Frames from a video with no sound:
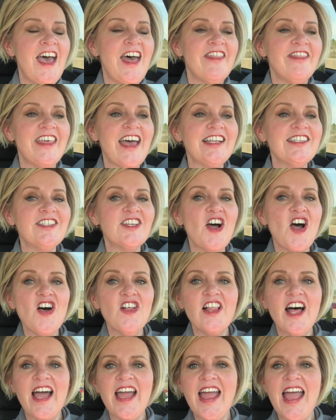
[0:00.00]
that's
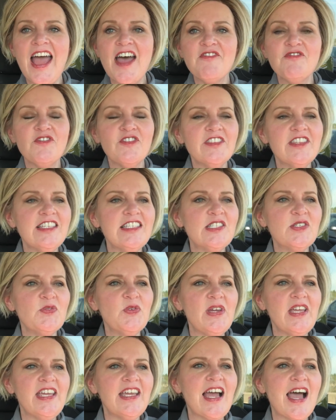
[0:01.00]
all I have for this
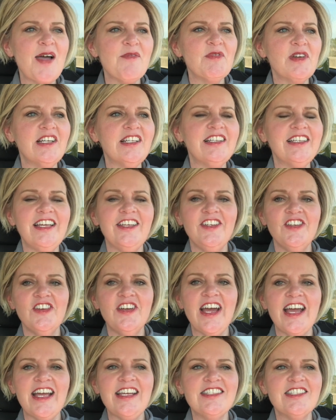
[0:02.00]
week. I'm going to let you
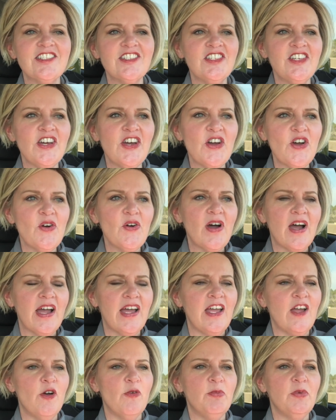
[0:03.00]
guys go. I
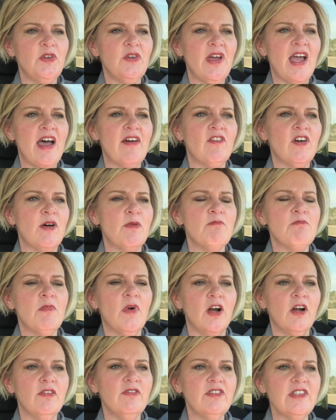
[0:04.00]
hope you have a
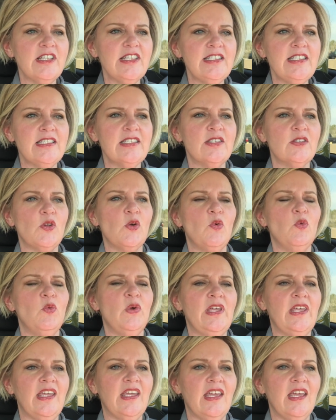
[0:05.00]
marvelous
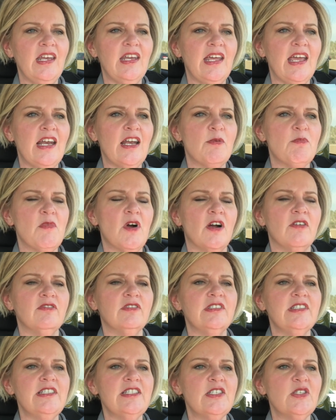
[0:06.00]
weekend and a
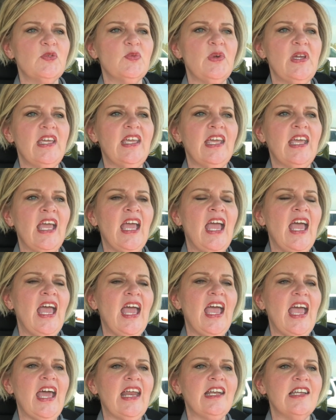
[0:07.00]
marvelous week.
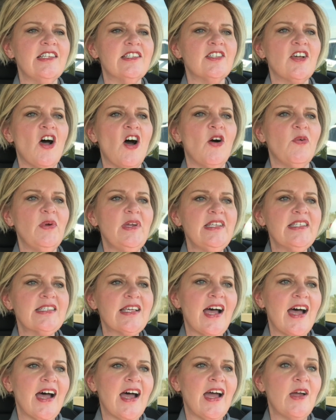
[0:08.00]
And as always,
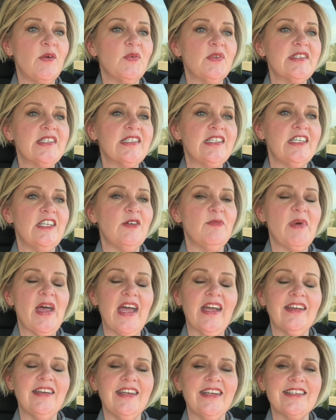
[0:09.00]
I will see you back
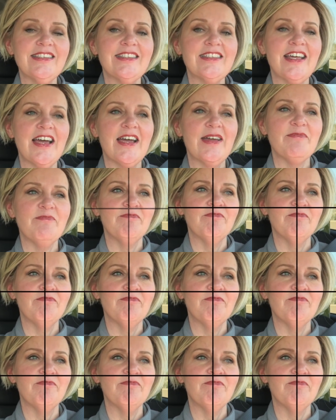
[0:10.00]
next time.